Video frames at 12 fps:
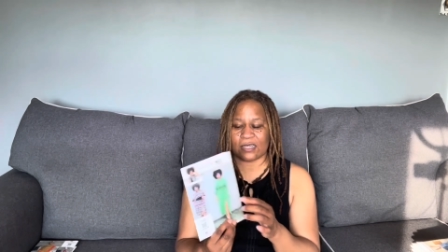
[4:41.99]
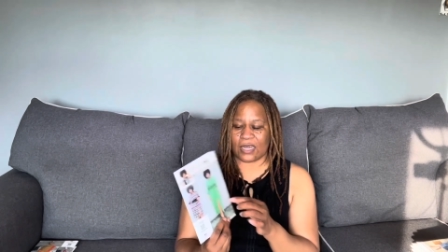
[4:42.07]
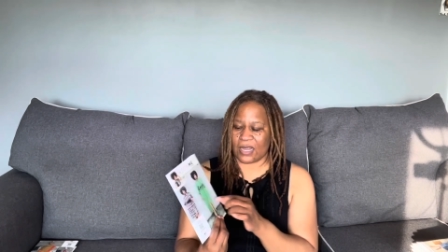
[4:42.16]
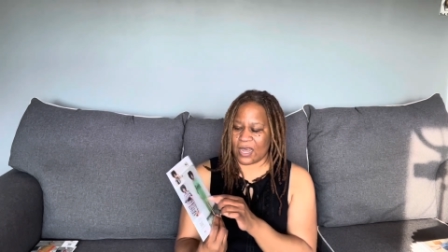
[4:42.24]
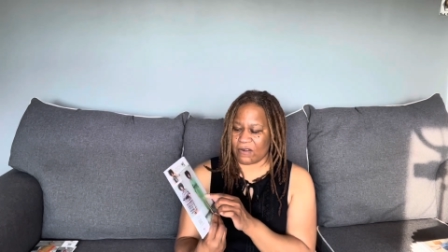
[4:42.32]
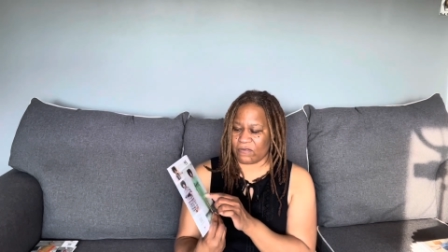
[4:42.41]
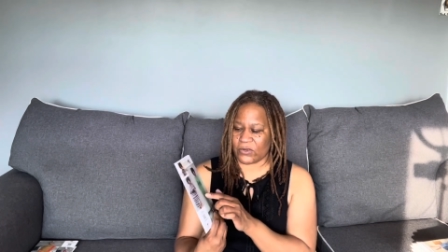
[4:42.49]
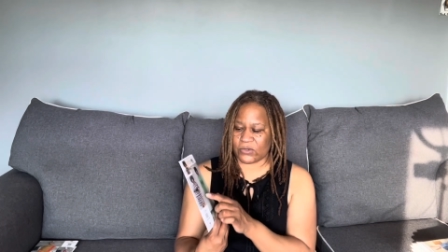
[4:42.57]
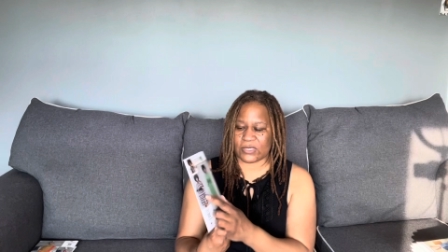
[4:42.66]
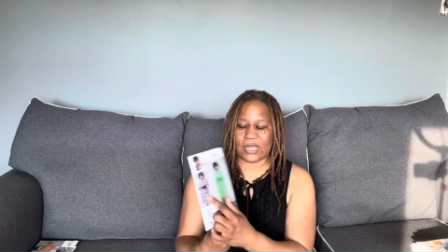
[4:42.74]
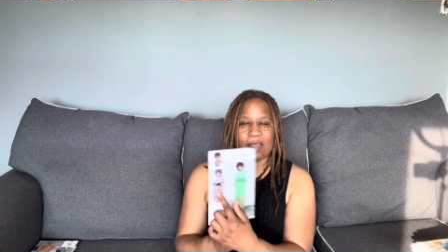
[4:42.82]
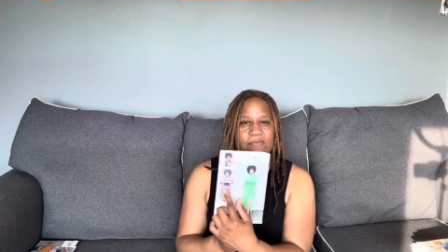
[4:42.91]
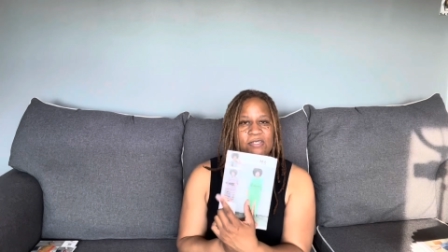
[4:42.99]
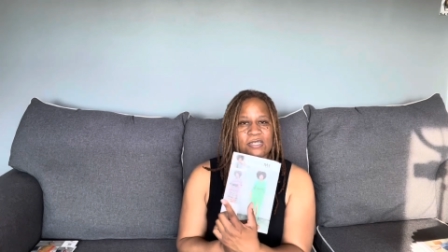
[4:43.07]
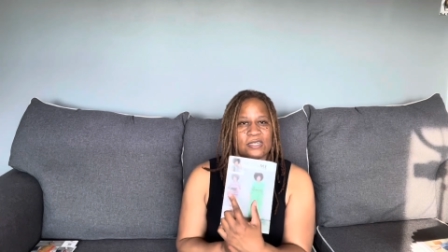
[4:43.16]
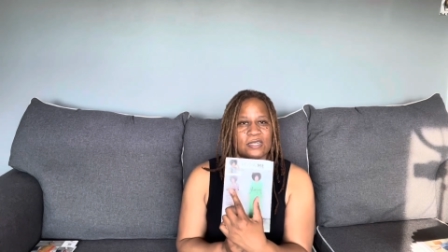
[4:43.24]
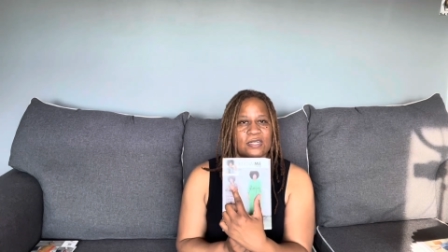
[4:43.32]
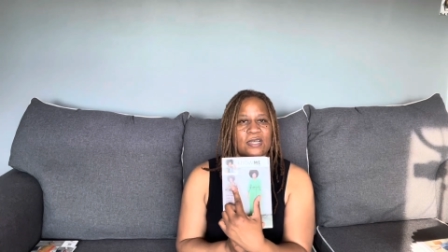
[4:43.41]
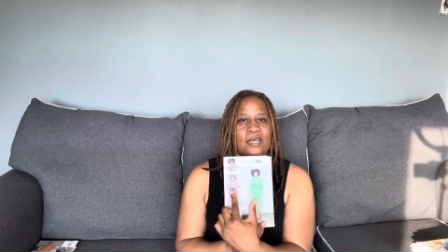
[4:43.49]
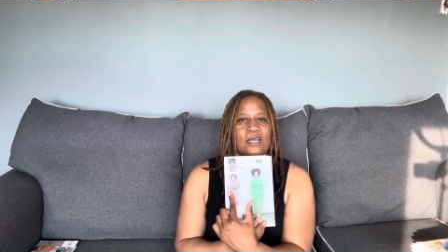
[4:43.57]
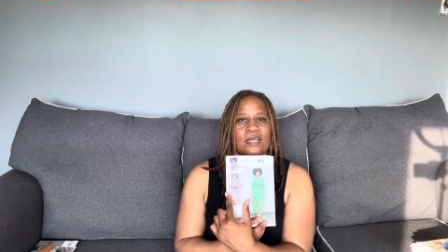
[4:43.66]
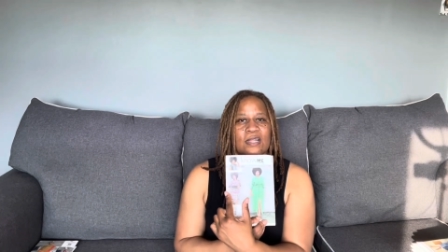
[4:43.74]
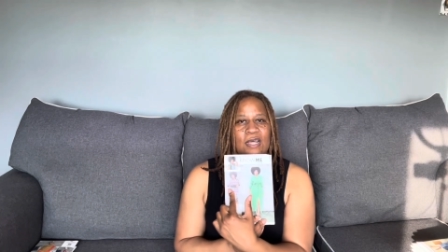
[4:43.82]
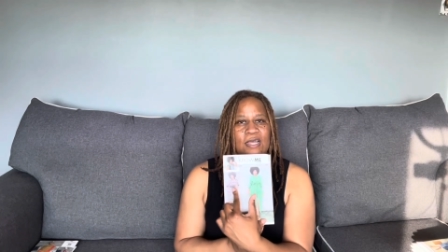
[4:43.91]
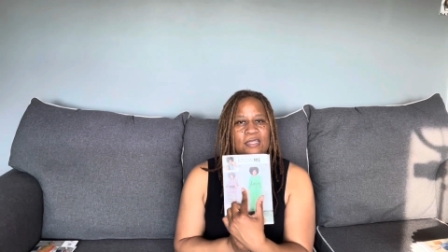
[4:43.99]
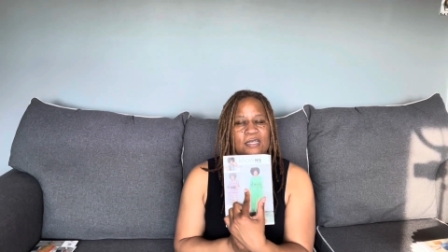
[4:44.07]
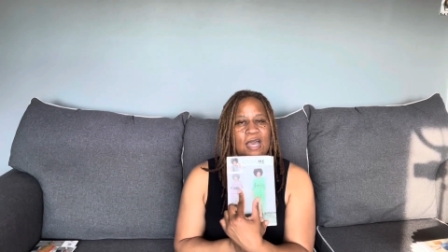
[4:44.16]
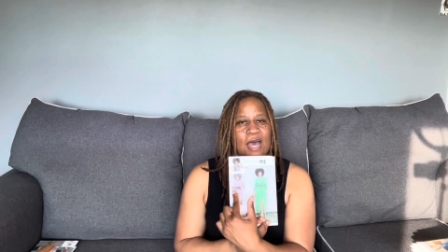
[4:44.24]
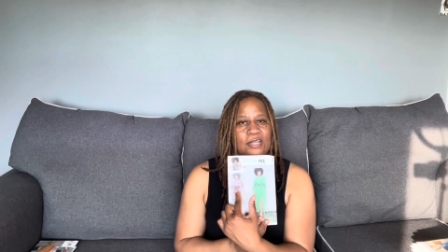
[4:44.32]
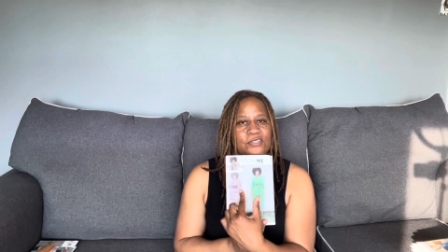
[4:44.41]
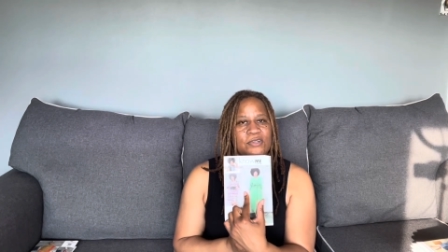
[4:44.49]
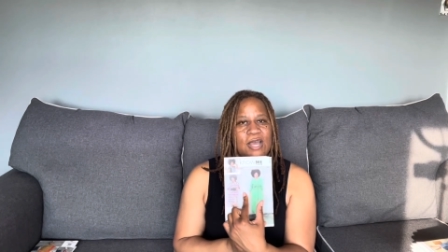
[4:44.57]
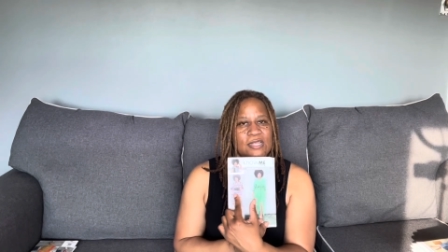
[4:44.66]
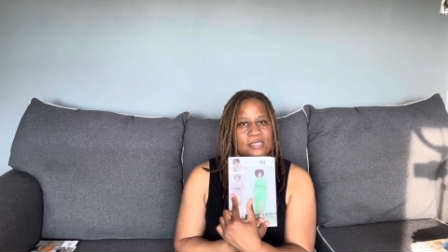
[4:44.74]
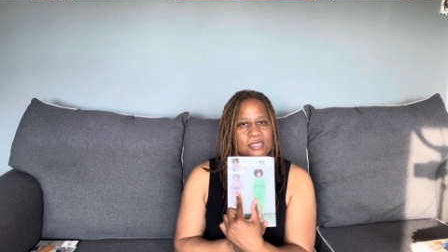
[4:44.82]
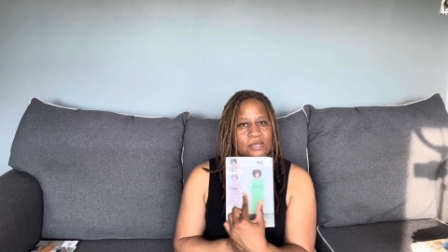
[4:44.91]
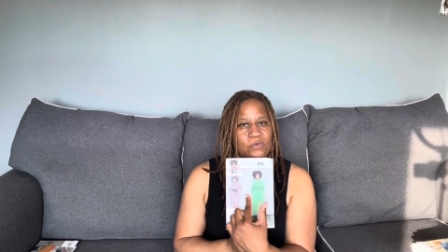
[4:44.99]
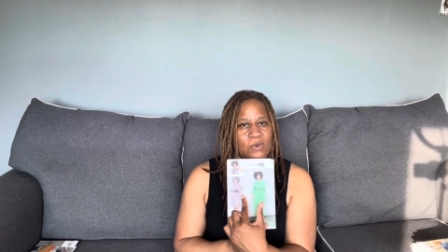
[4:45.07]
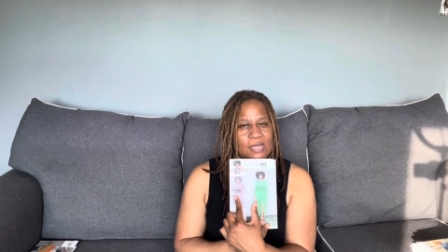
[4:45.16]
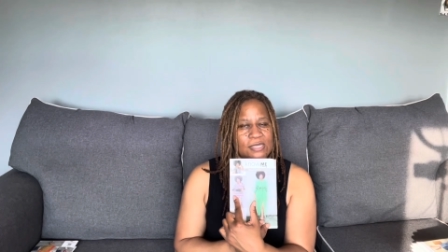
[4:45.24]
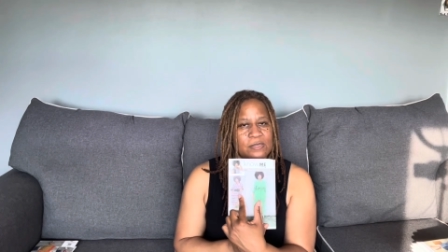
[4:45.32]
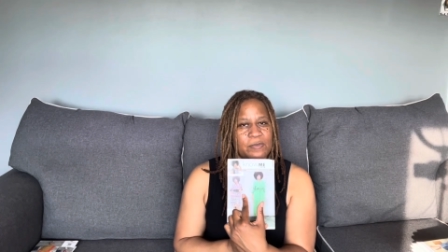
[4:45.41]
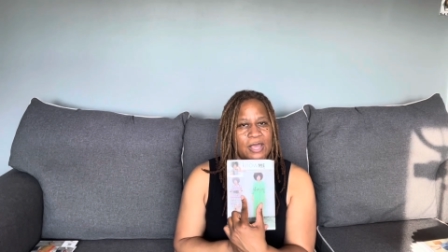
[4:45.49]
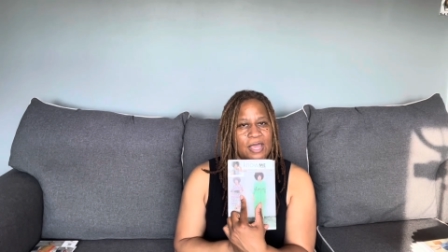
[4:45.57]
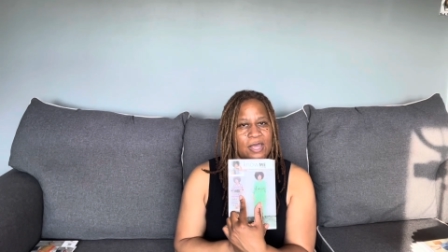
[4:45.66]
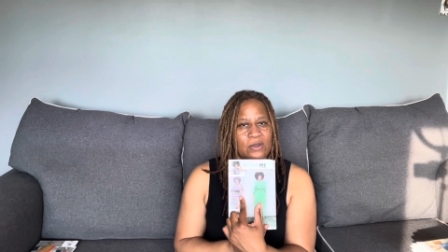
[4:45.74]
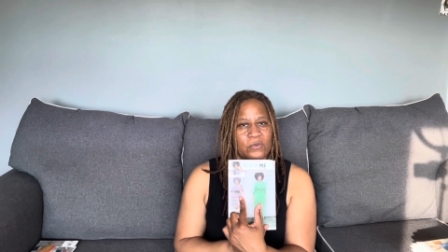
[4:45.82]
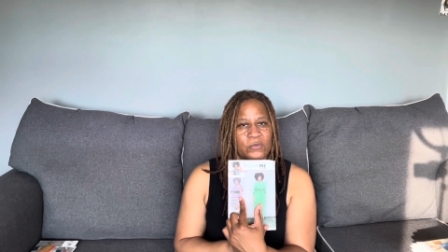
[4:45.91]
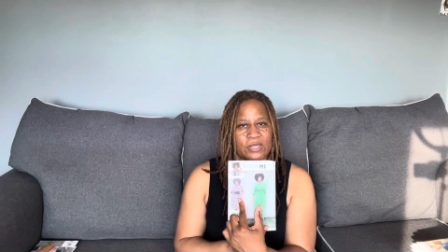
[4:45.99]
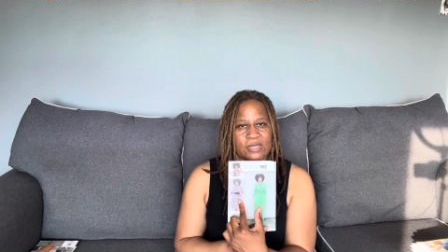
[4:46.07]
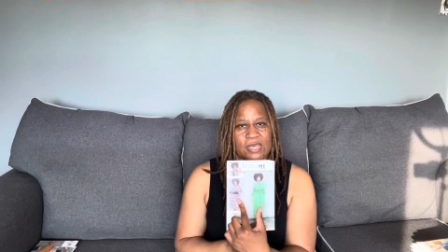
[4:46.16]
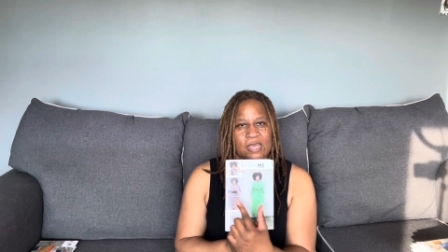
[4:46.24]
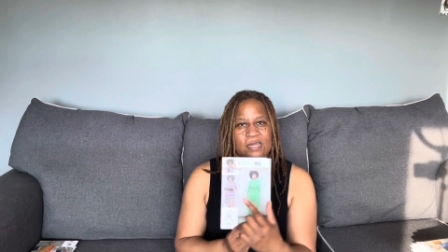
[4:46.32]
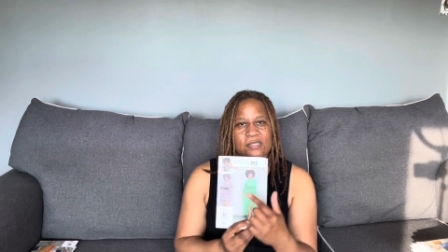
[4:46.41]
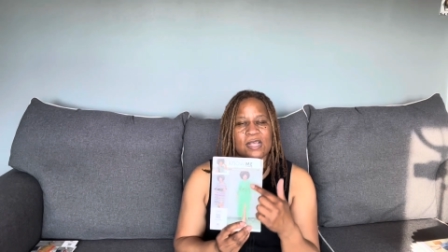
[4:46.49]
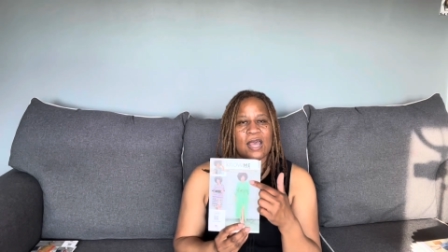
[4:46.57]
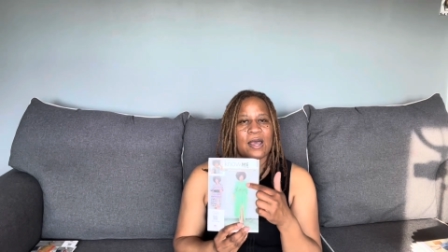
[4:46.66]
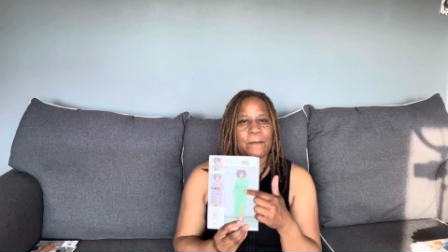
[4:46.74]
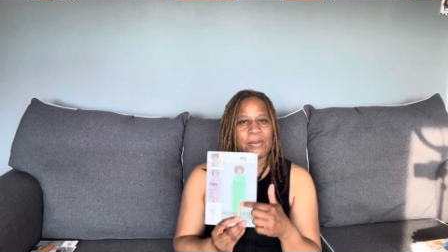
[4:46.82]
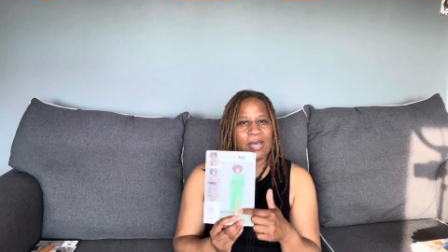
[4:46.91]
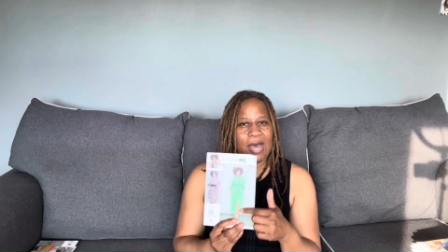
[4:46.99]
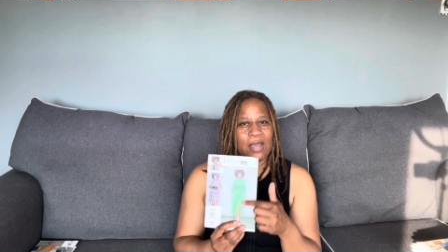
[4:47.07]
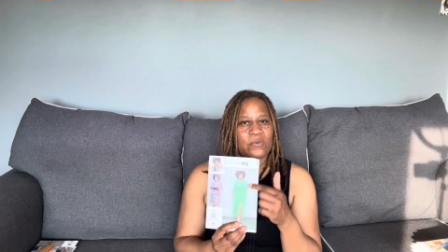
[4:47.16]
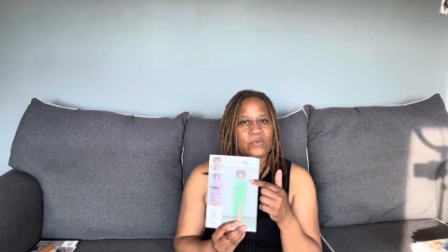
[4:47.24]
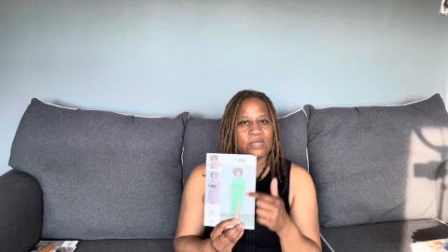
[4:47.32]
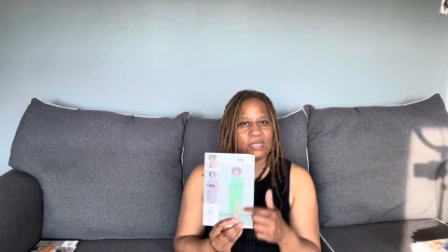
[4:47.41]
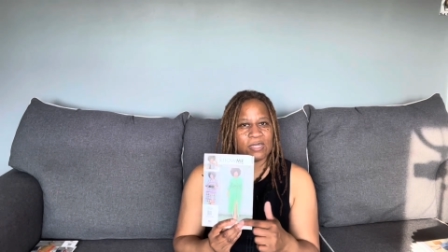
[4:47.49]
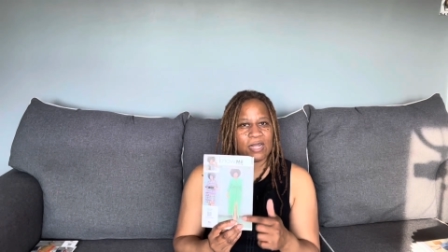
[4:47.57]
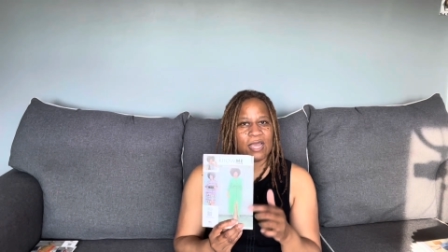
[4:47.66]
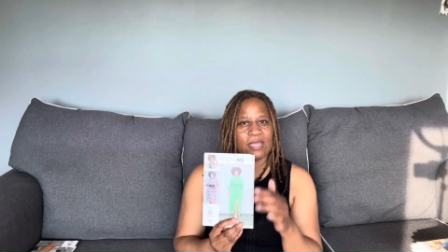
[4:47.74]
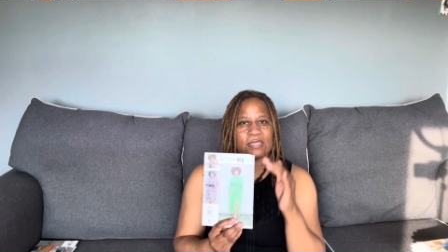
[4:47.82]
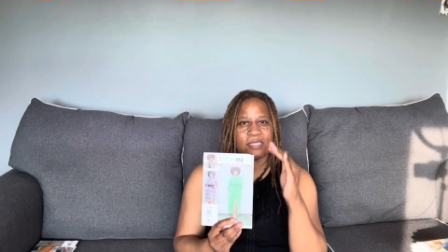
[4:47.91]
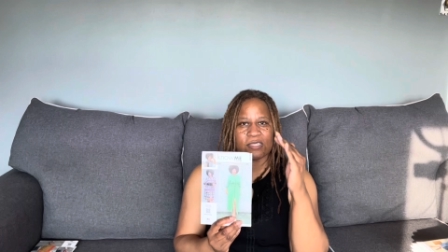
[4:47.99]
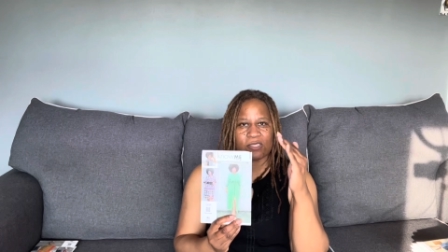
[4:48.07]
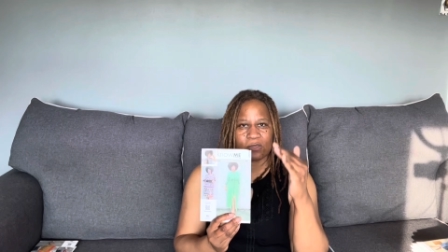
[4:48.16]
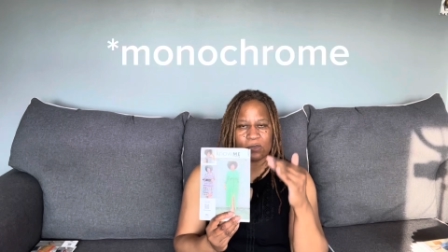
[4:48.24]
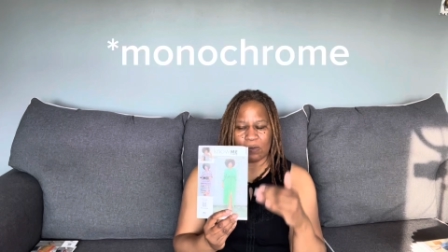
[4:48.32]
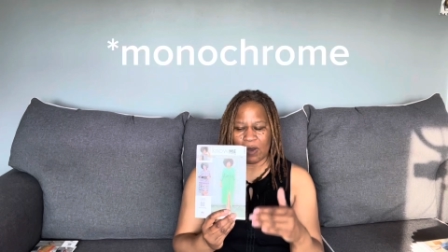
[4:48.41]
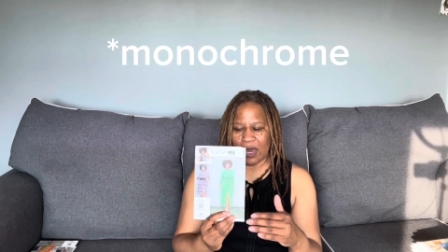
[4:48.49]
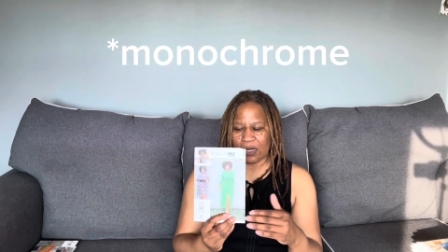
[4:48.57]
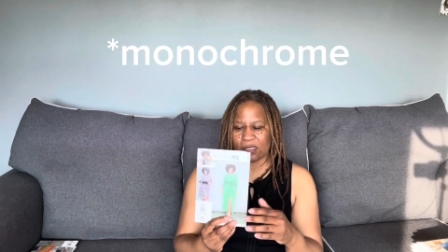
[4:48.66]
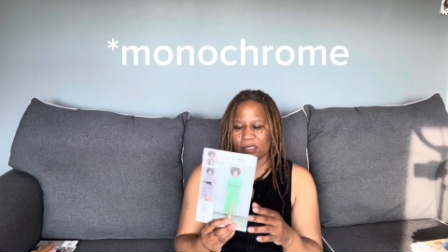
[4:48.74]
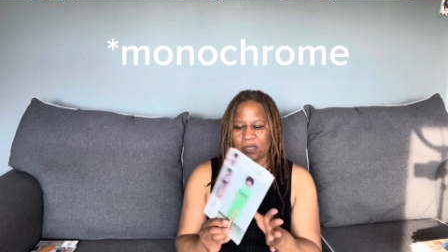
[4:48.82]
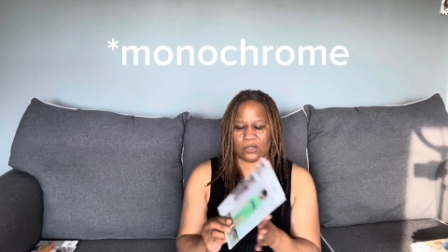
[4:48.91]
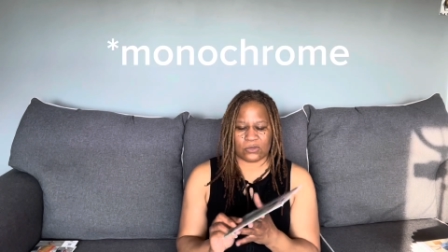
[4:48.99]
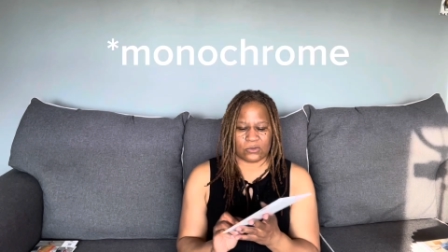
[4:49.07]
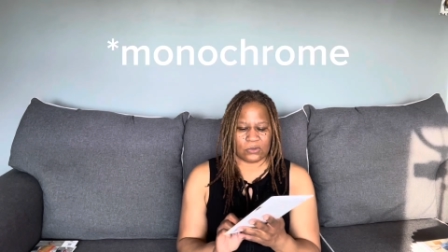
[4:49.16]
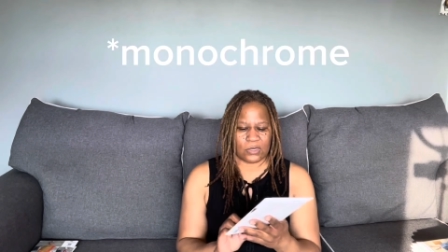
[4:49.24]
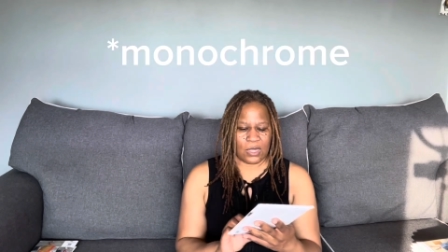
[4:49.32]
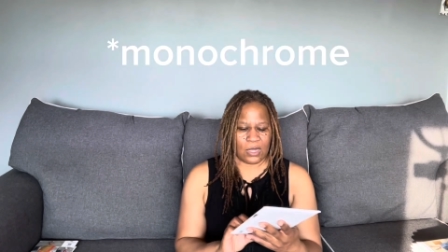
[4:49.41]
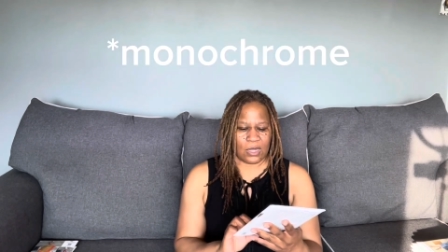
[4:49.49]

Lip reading: A lot of folks have done like the contrasting waistband with theirs, but I really like this monotone